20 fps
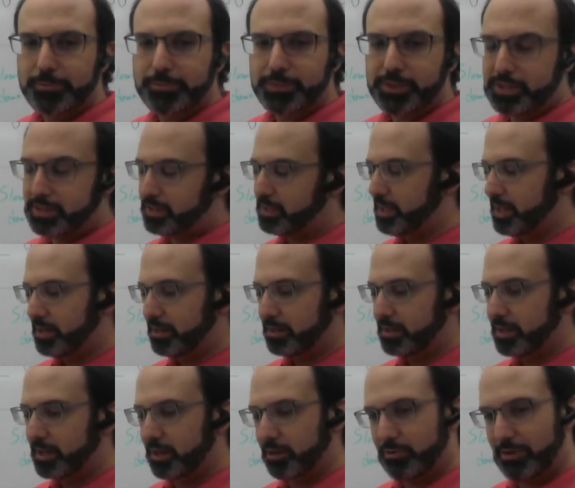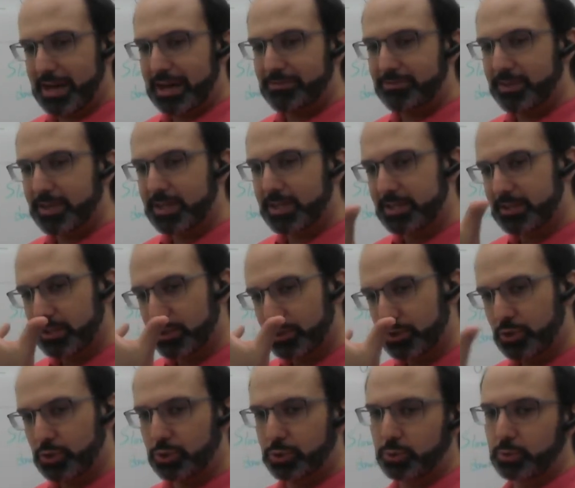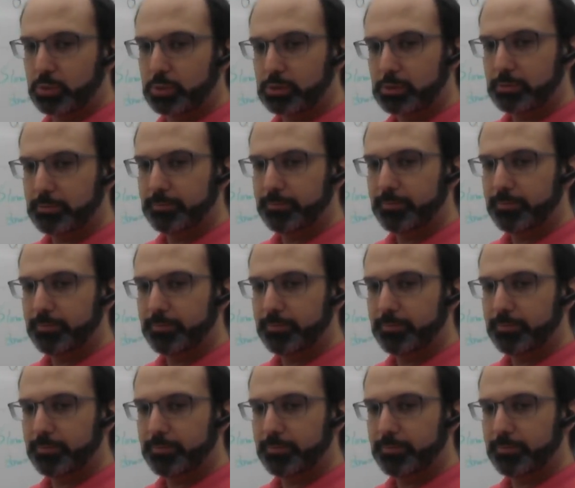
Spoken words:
Because at the end of the day, graphing is a tool.